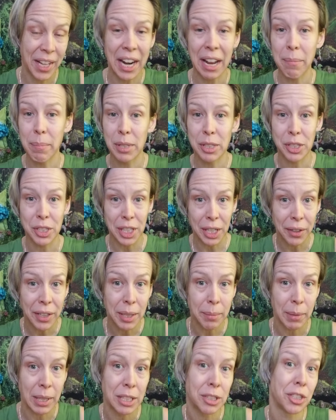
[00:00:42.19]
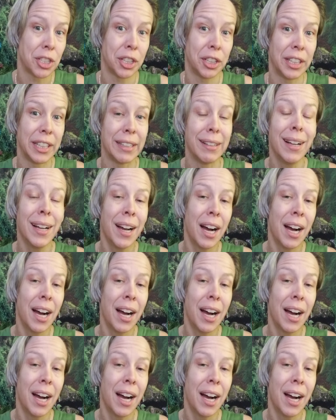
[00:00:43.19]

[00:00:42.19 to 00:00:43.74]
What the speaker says: I've been sharing my journey